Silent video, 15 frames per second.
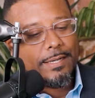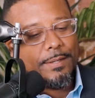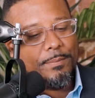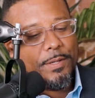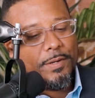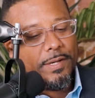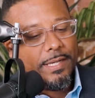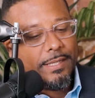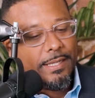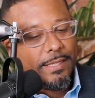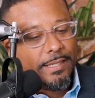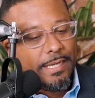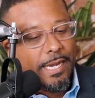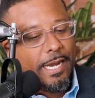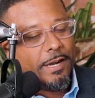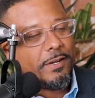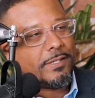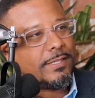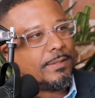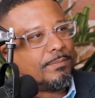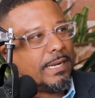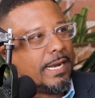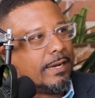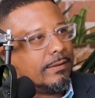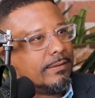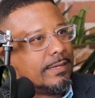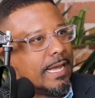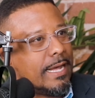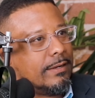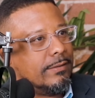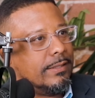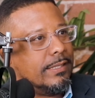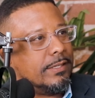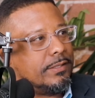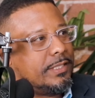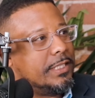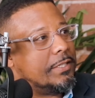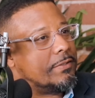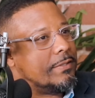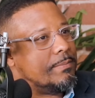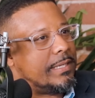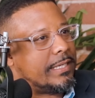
community that cares about not only their children,